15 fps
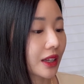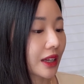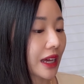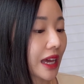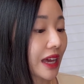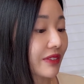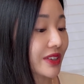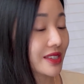
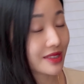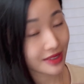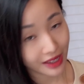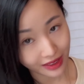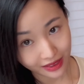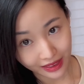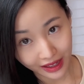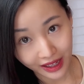having
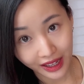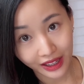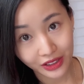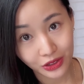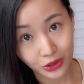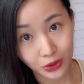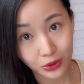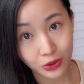said that, I
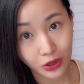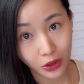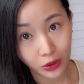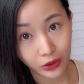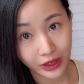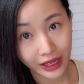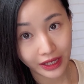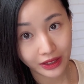do know
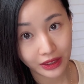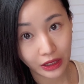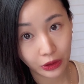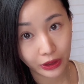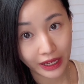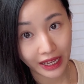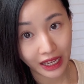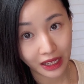that there
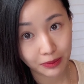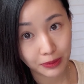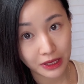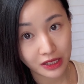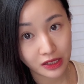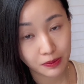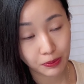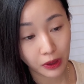can be
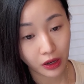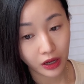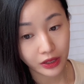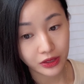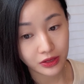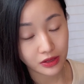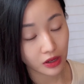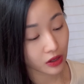
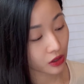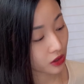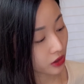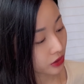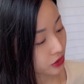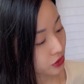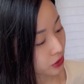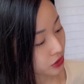spots
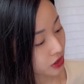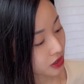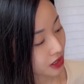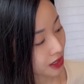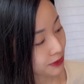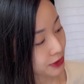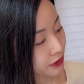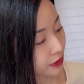on certain
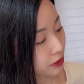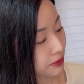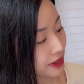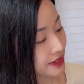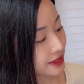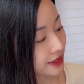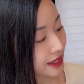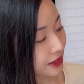types of
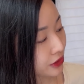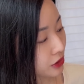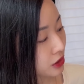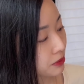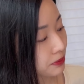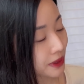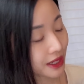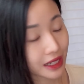Hermes
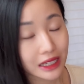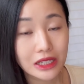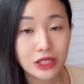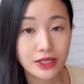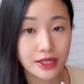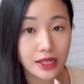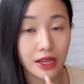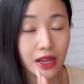leather
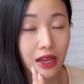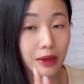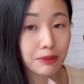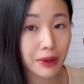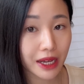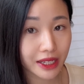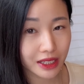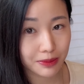because
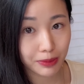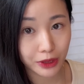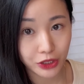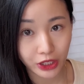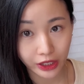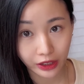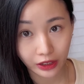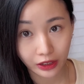mine in
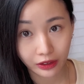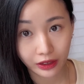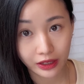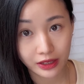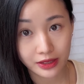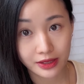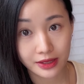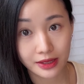particular
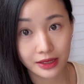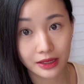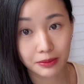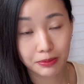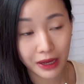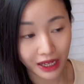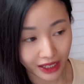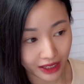is
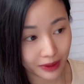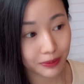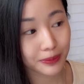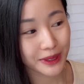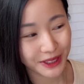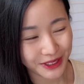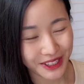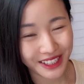my
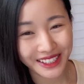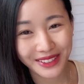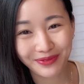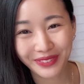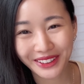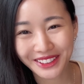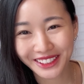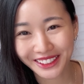Picotin in
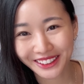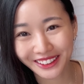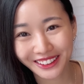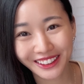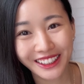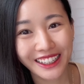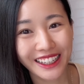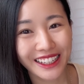
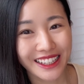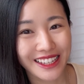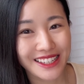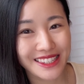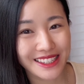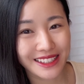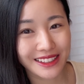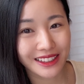particular
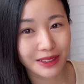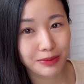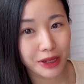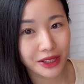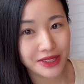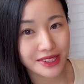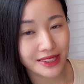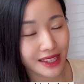is in
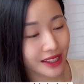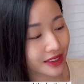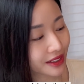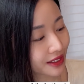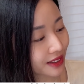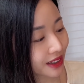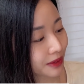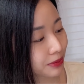Clemence leather.
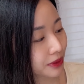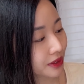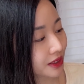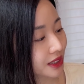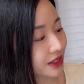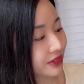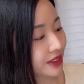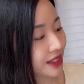I
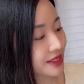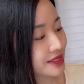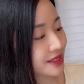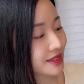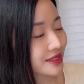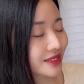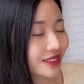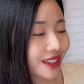believe
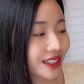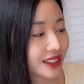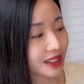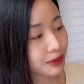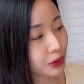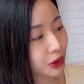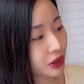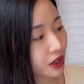that's slightly
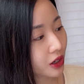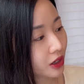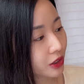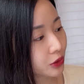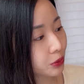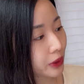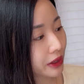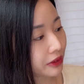more
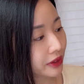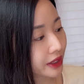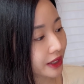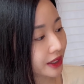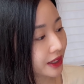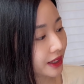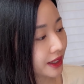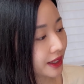hard
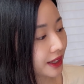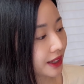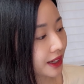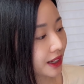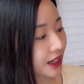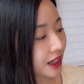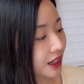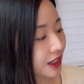wearing.
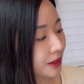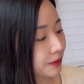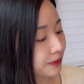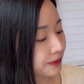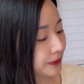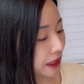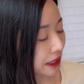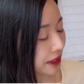
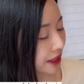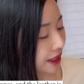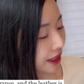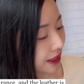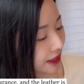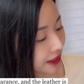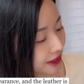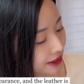Um,
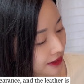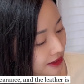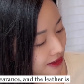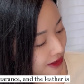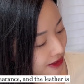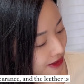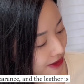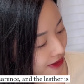and
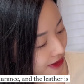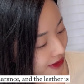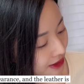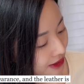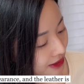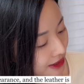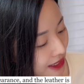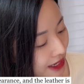
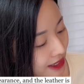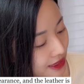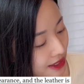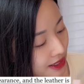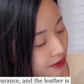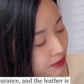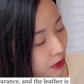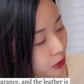yeah, I
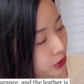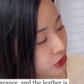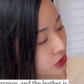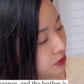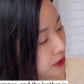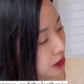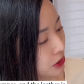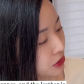think
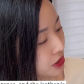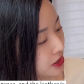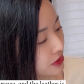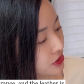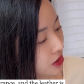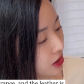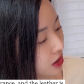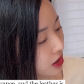most
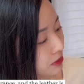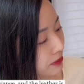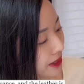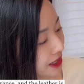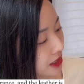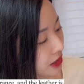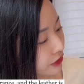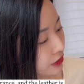Picotins are
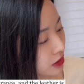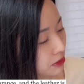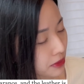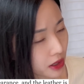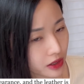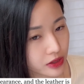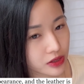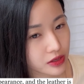made of
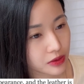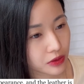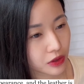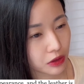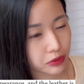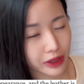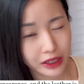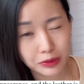Clemence,
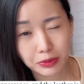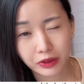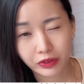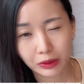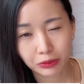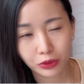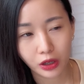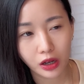correct me if
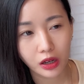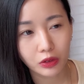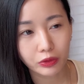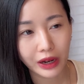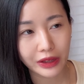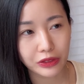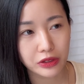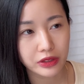I'm wrong,
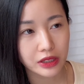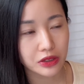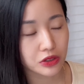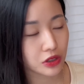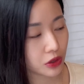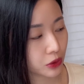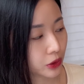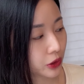rather than
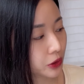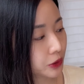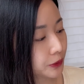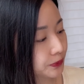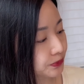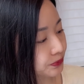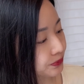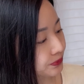Togo.